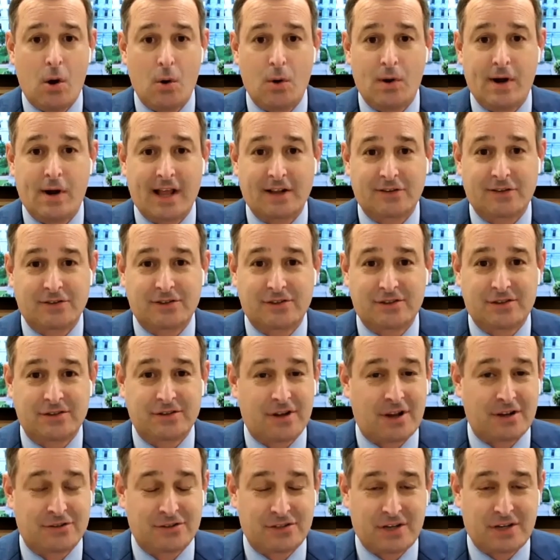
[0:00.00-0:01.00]
who
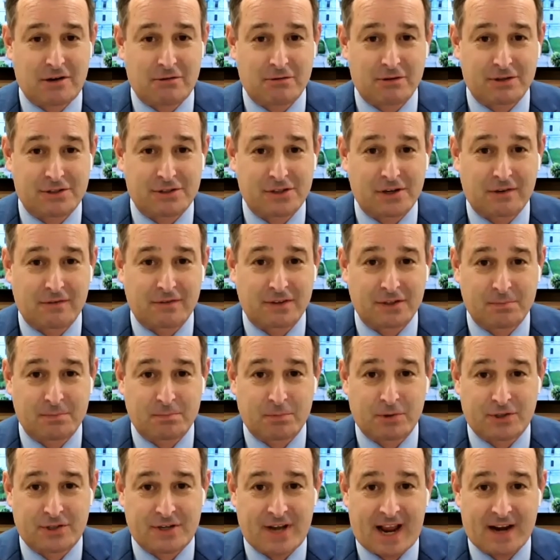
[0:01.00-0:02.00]
gets Secret Service
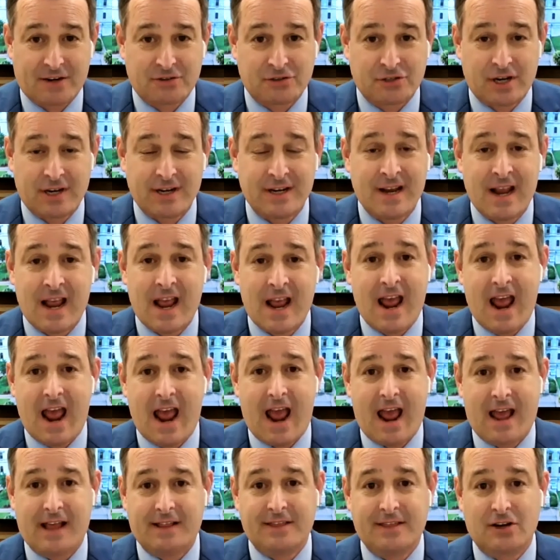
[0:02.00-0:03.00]
protection,
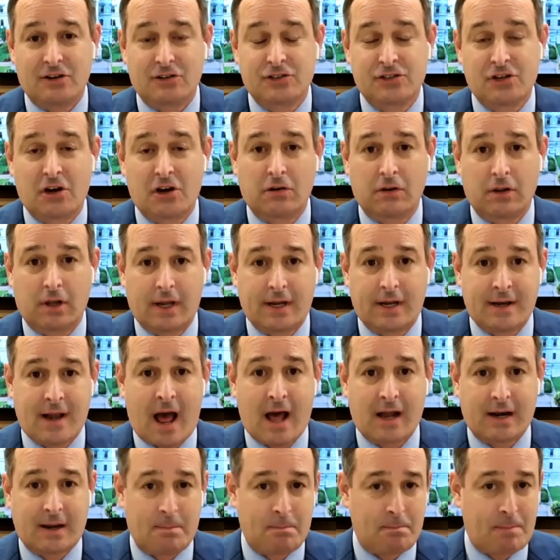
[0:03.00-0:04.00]
and they're certainly
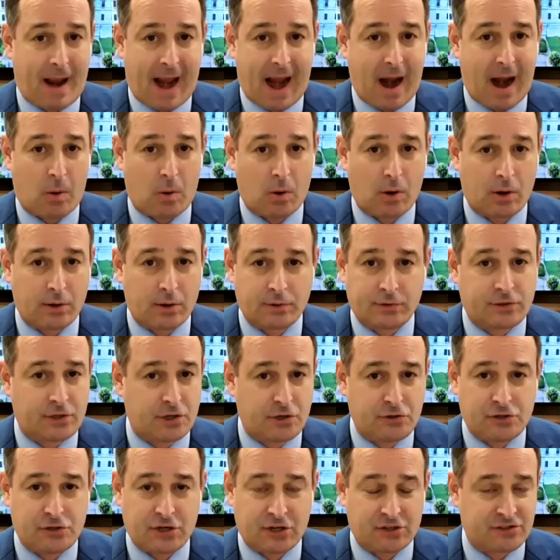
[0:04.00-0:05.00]
not empowered
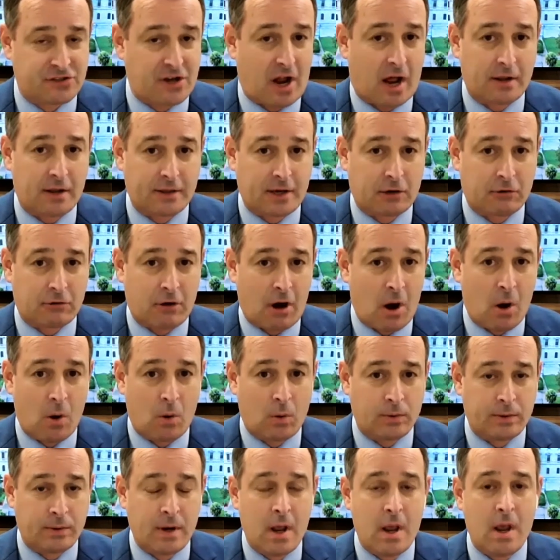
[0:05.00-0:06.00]
to just on their
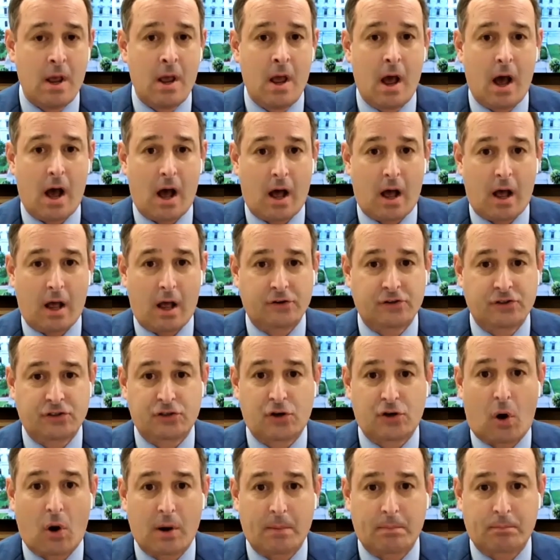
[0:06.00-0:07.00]
own
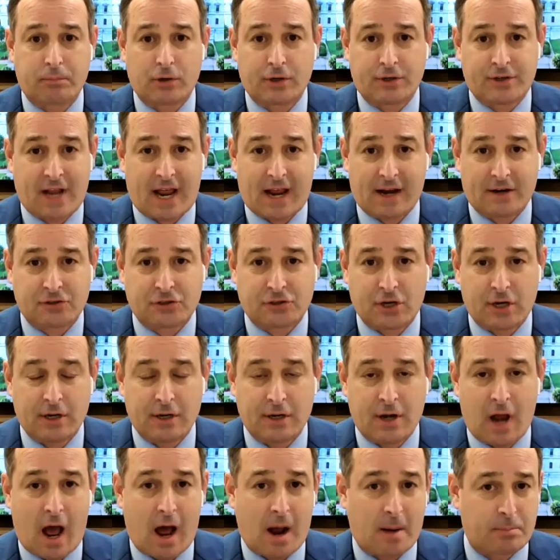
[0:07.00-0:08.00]
start
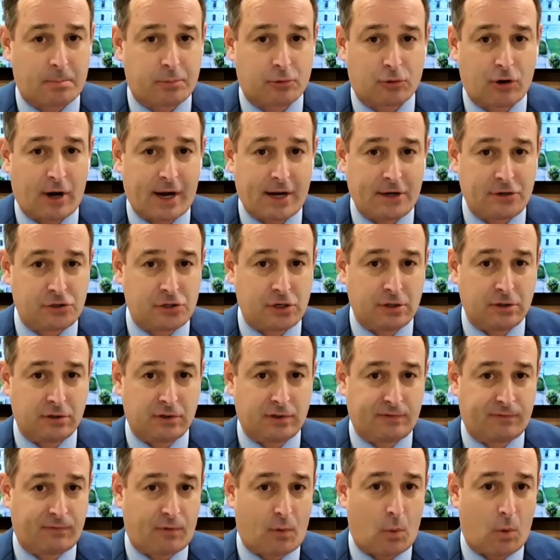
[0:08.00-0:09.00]
protection
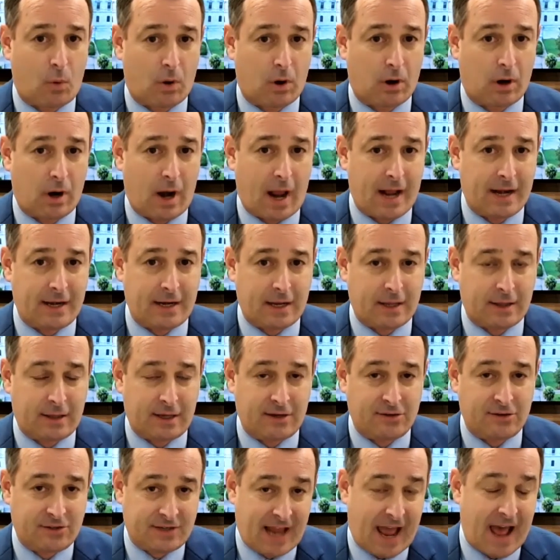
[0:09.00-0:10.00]
operations for any of
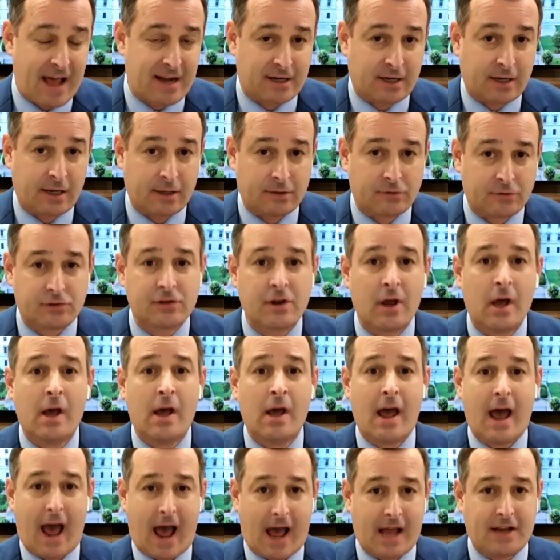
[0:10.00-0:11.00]
these candidates.
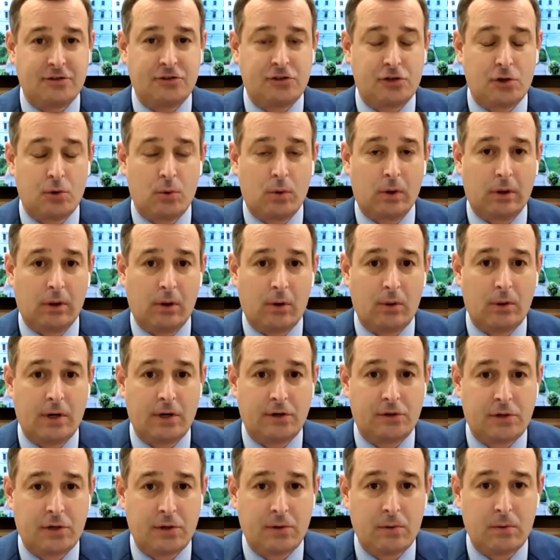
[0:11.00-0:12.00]
As you
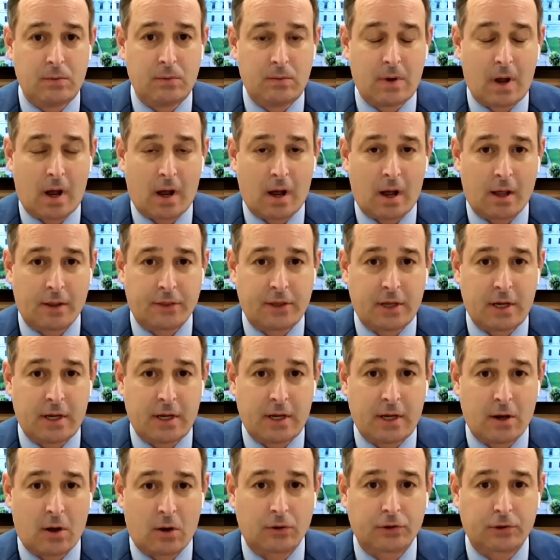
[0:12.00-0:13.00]
alluded to,
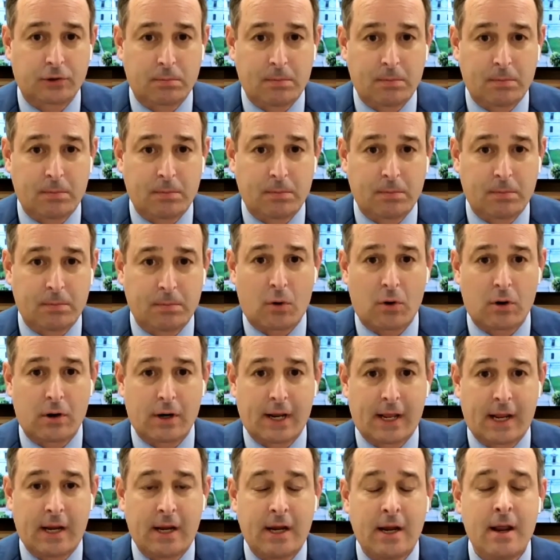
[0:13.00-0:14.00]
the ultimate
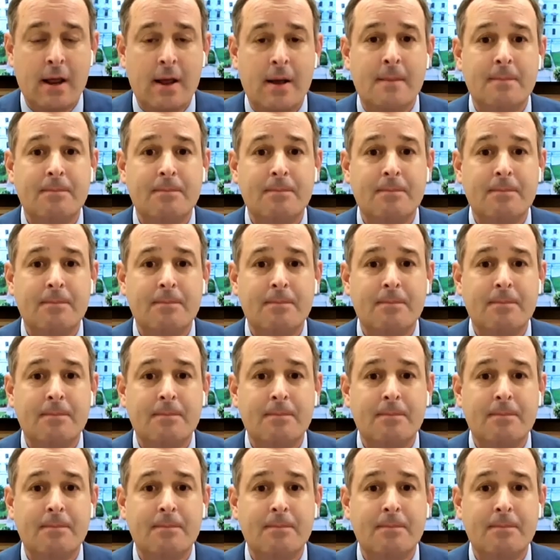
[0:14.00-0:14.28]
authority